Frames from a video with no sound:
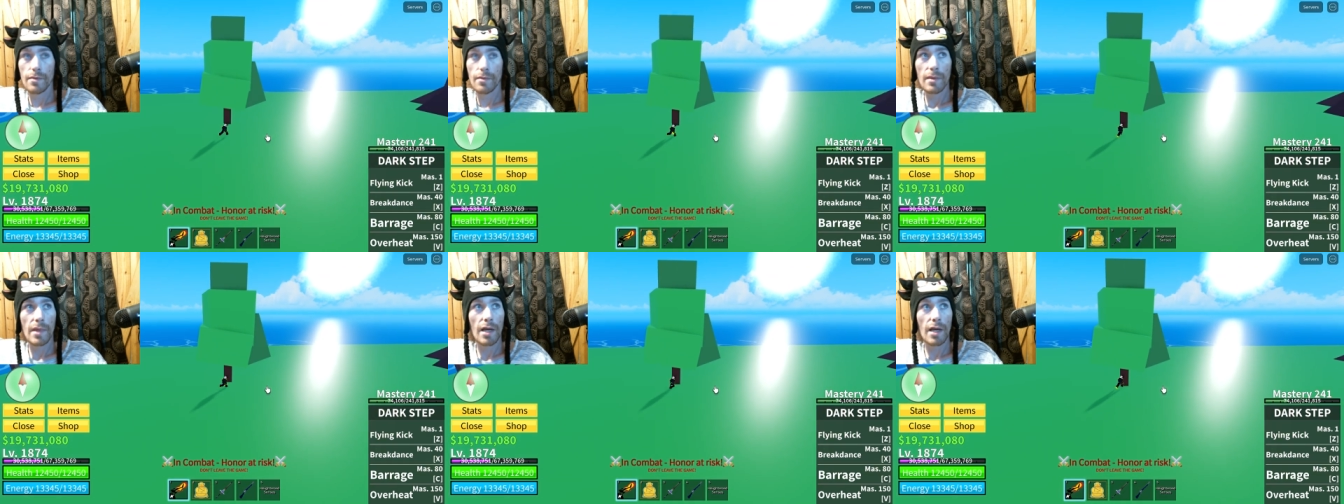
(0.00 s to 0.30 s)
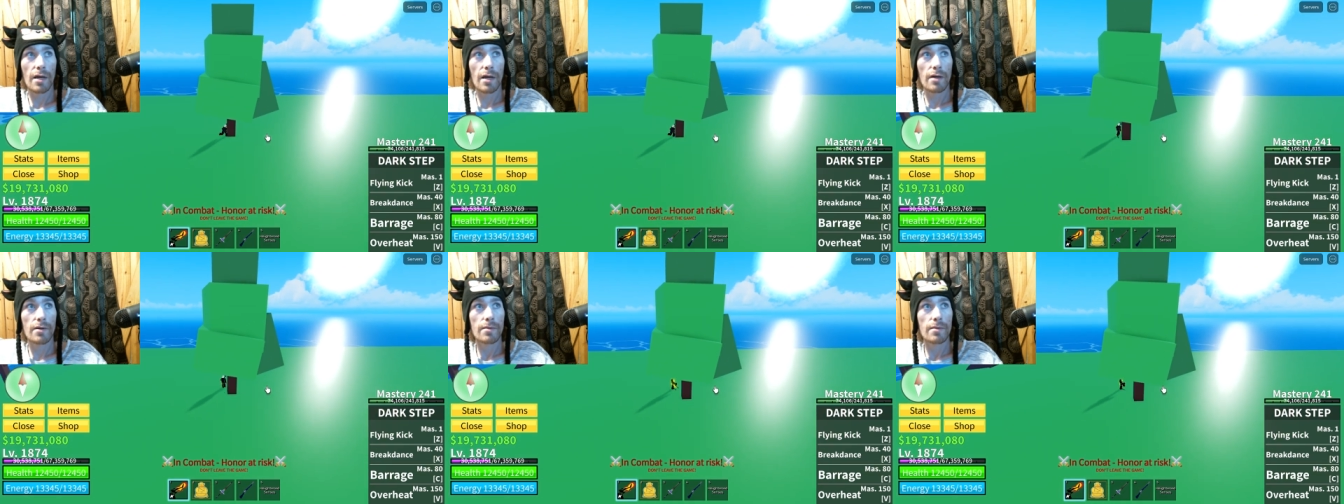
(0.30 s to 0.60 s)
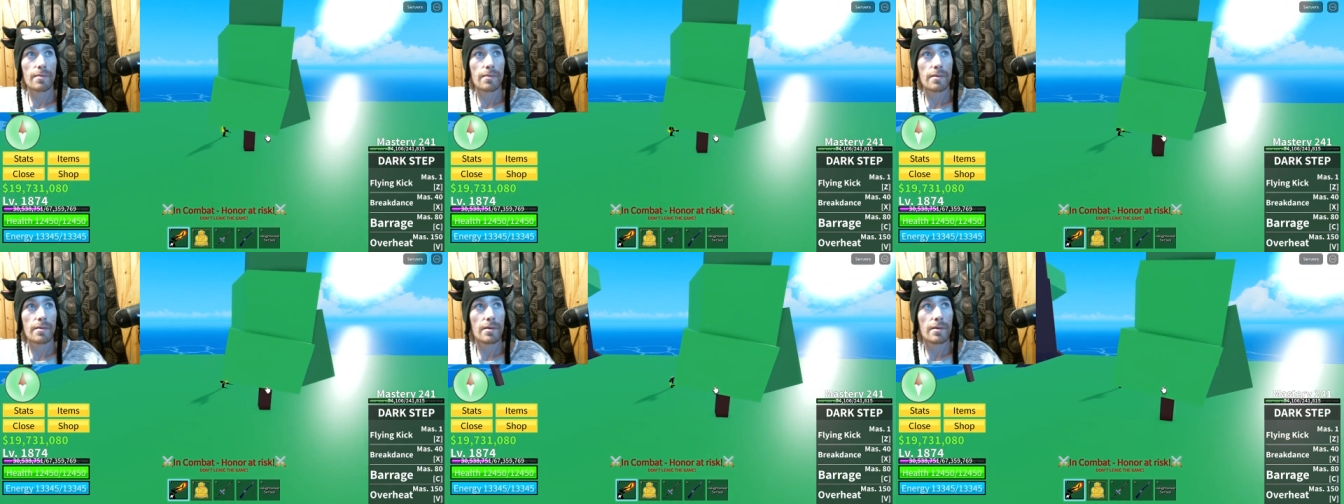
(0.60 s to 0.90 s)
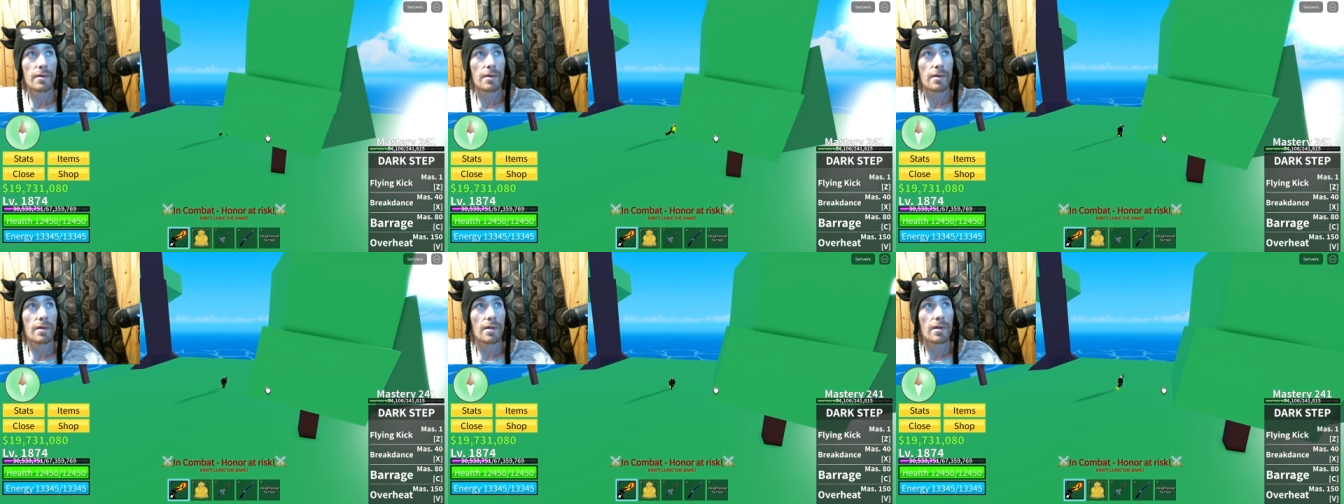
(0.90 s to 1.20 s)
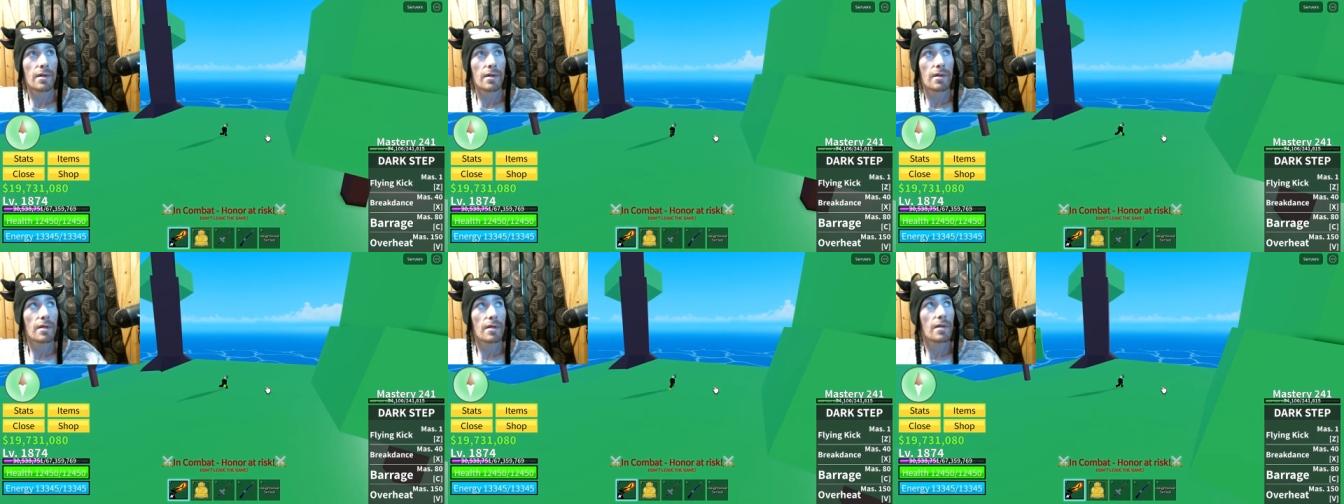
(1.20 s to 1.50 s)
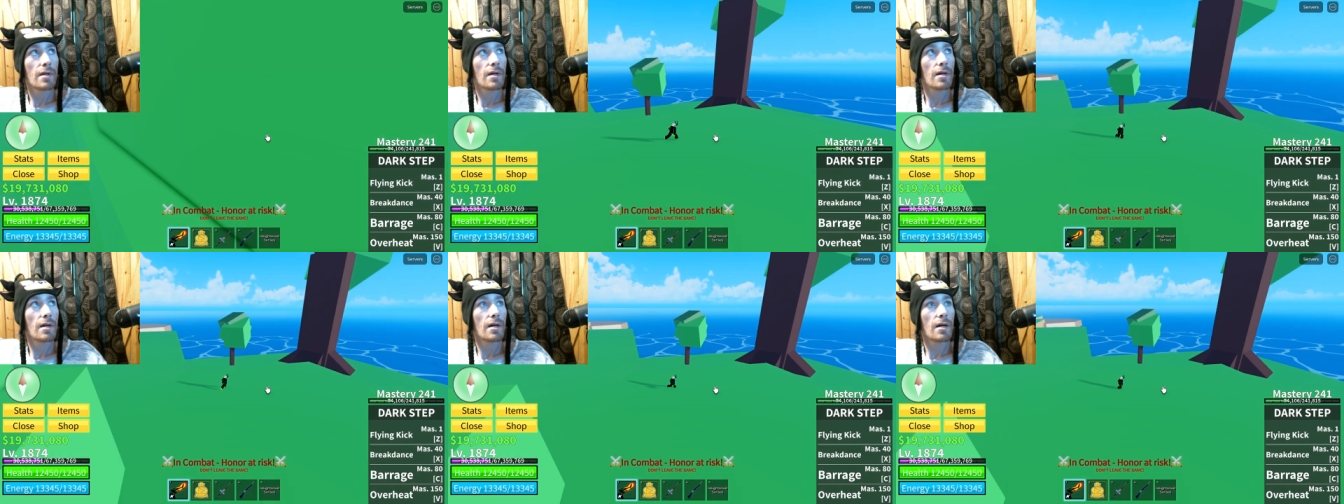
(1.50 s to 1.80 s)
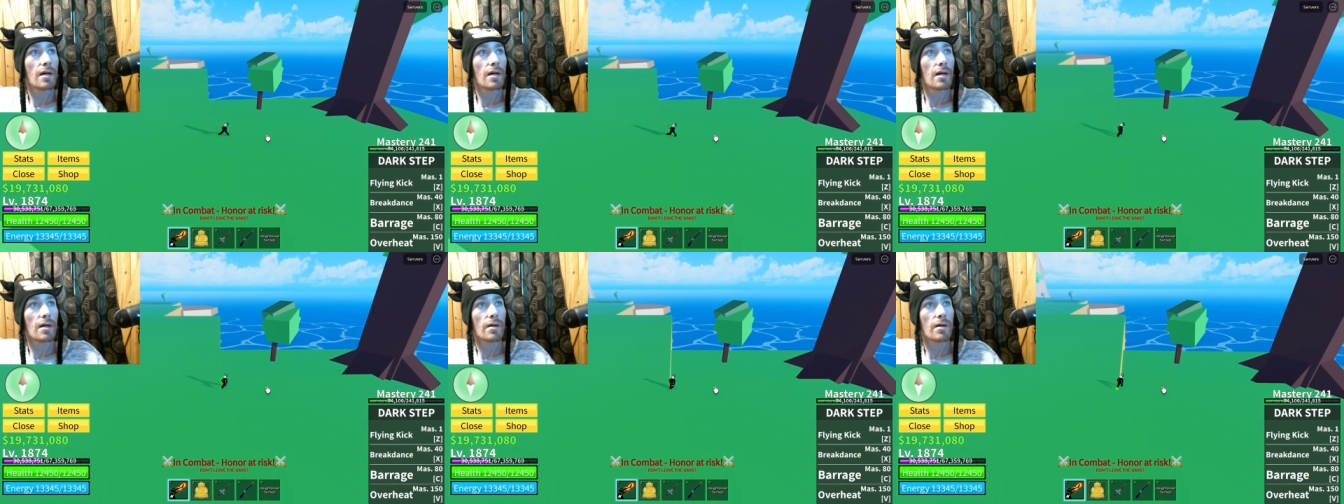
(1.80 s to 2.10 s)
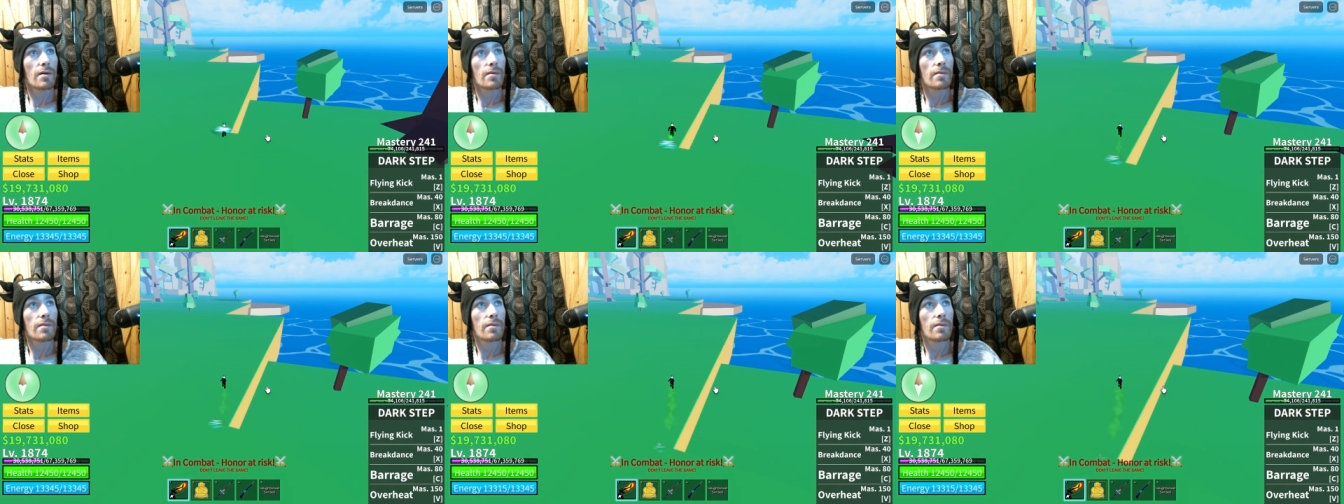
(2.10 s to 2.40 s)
Uh-oh. Uh-oh.